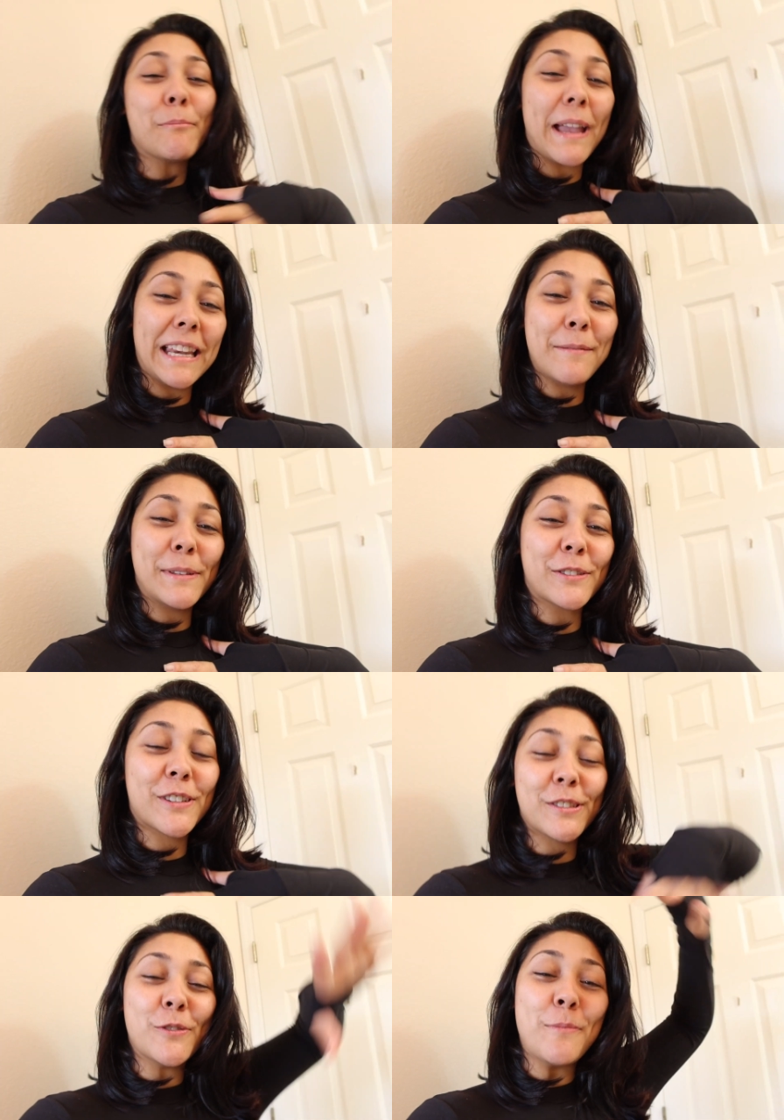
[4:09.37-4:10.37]
My name is
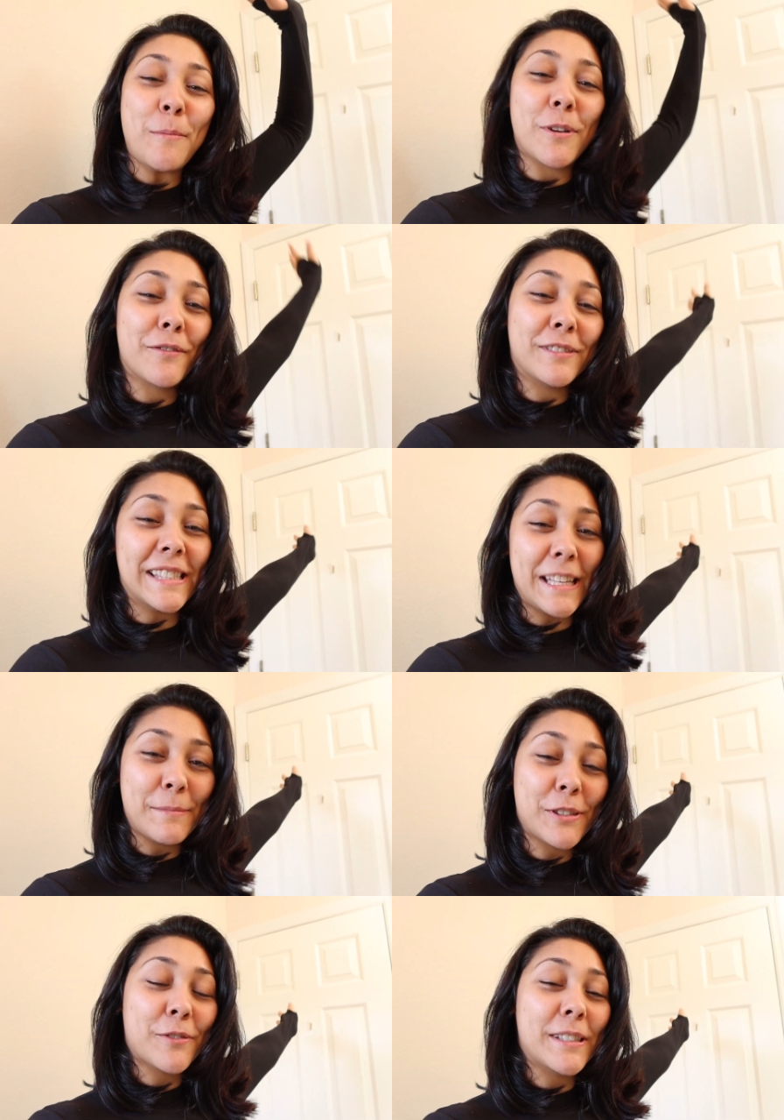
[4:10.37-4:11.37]
Crystal. My boyfriend's
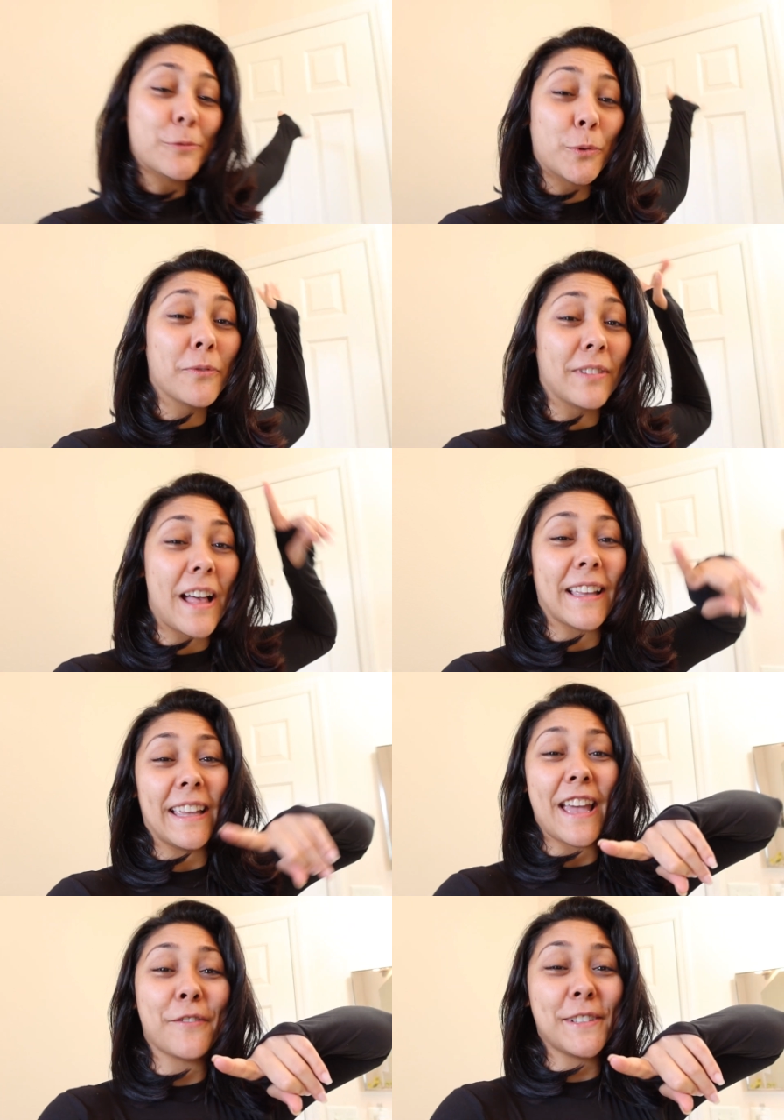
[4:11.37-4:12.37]
name is Chris. We're
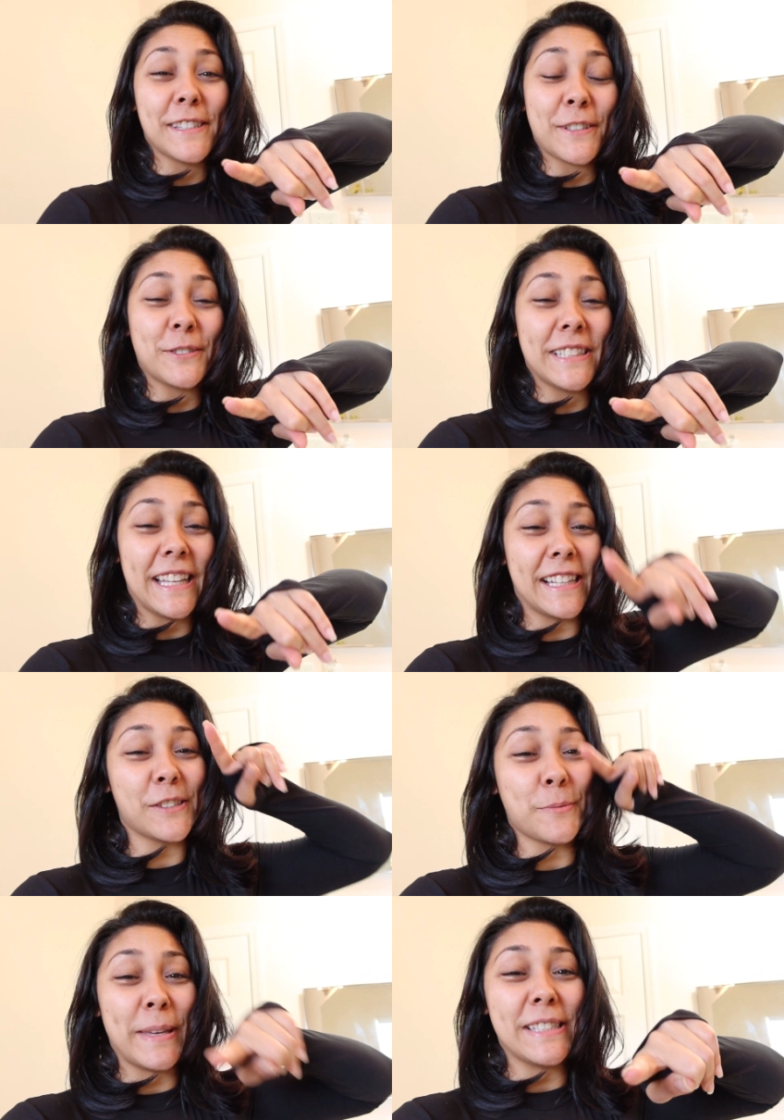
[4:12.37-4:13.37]
vlogging every single day,
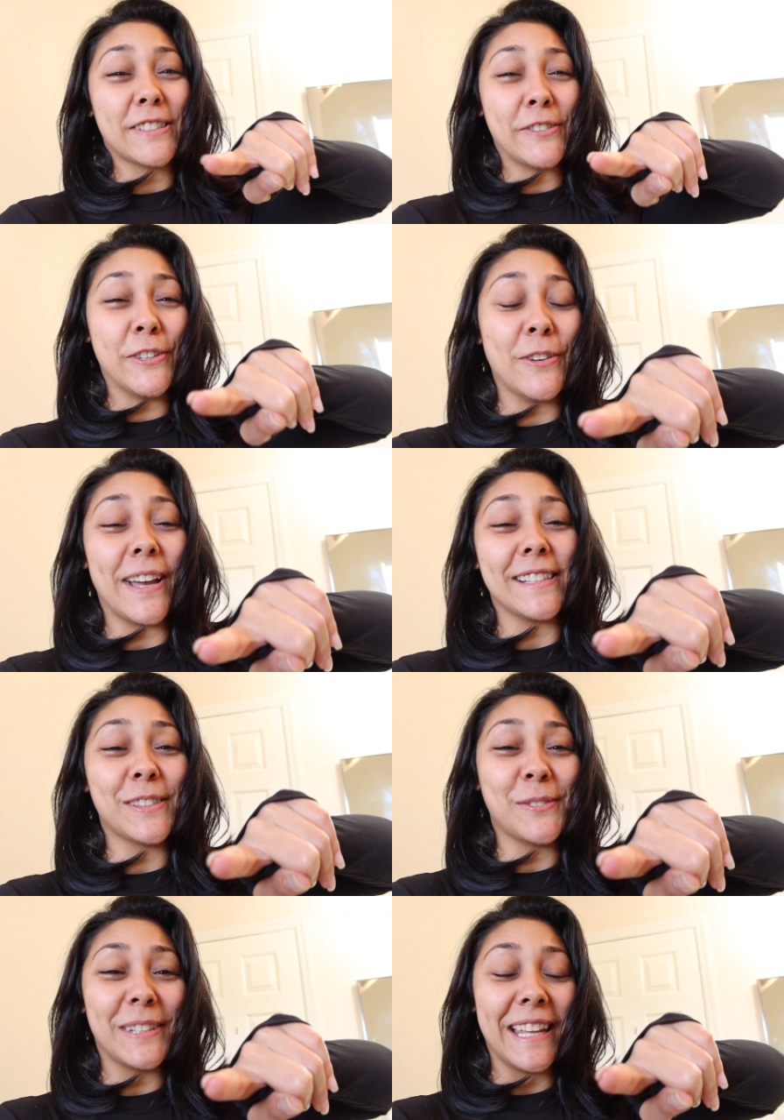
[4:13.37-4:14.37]
guys, so make sure you
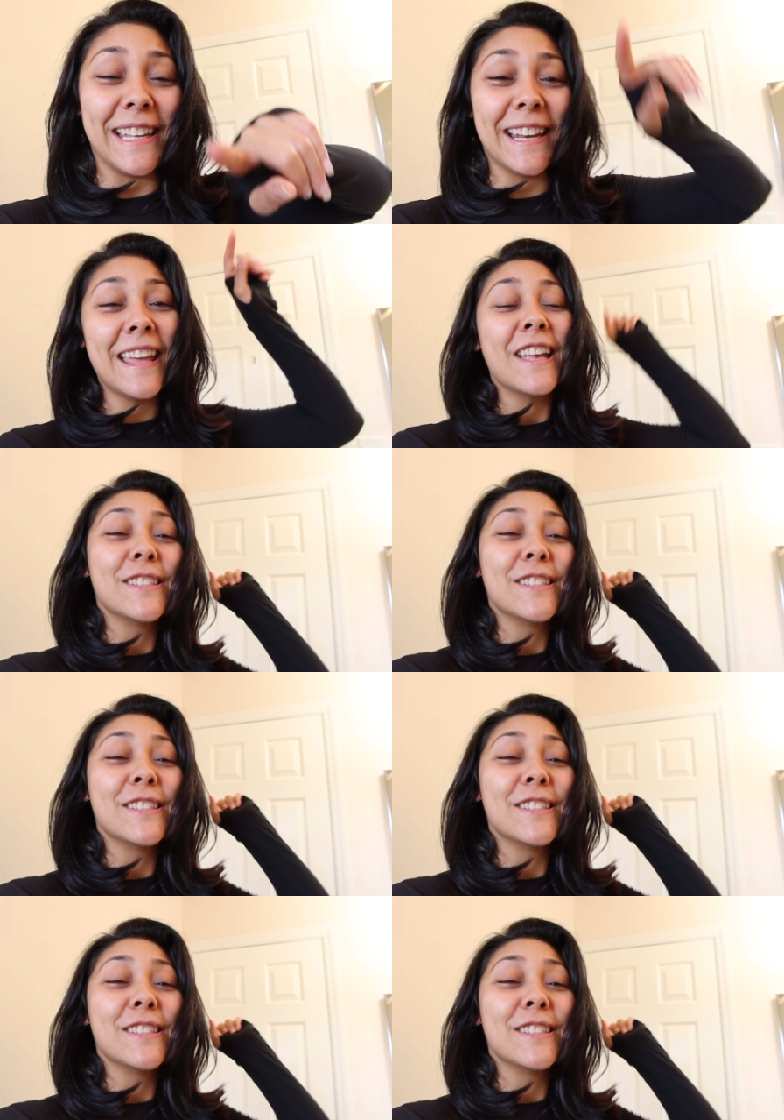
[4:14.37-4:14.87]
guys tune in.